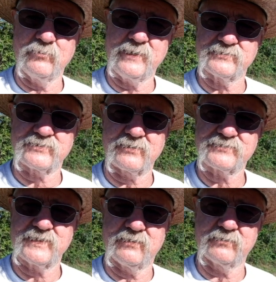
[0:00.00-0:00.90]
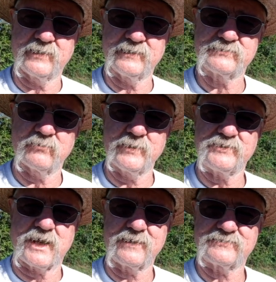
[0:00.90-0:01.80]
we could start selling these. So we
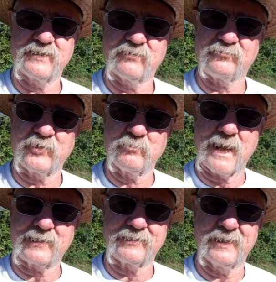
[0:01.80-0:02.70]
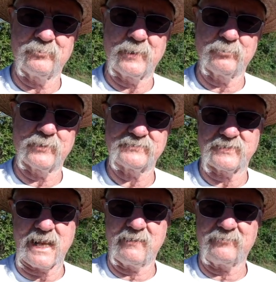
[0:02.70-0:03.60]
tried to sell a few back then. People just
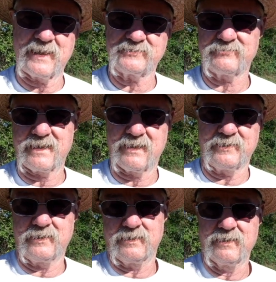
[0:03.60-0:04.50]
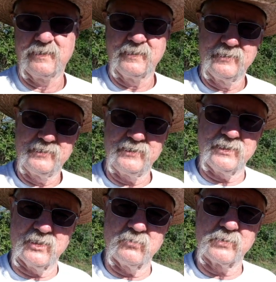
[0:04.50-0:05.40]
laugh at you around here, you
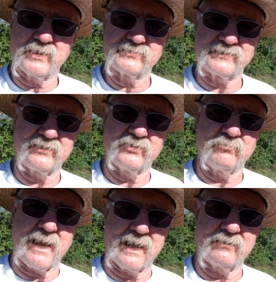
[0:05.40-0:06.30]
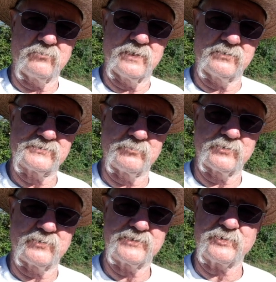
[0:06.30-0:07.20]
know, because they knew about it. Well, some of
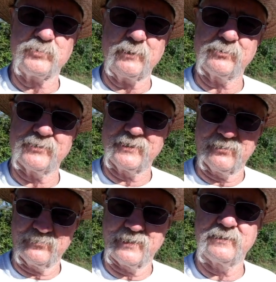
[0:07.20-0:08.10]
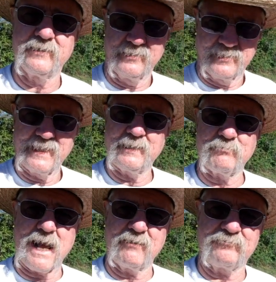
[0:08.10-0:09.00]
the richer people, you know, they'd
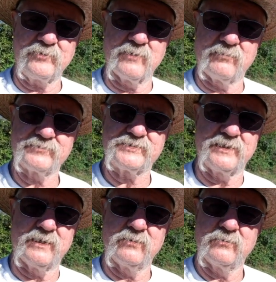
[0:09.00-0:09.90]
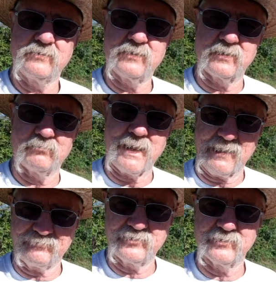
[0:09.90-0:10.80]
They'd buy a few of us, you know, or
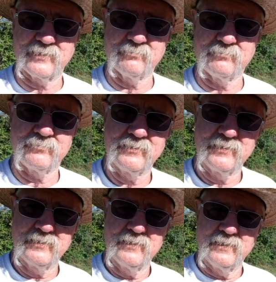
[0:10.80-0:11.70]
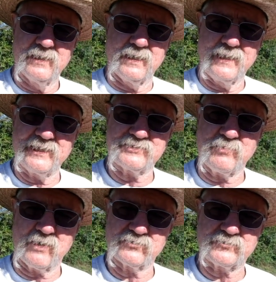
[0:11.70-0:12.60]
buy a few of them hedge
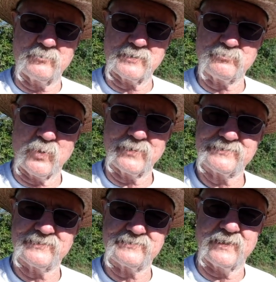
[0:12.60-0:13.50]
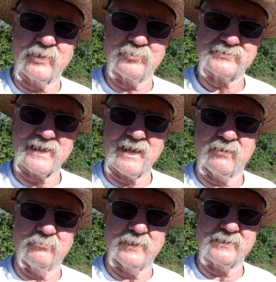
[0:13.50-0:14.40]
balls from us boys just to help us
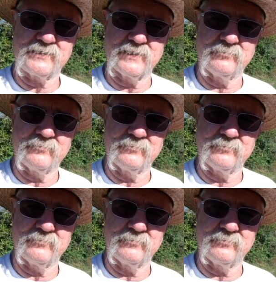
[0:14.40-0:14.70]
out. But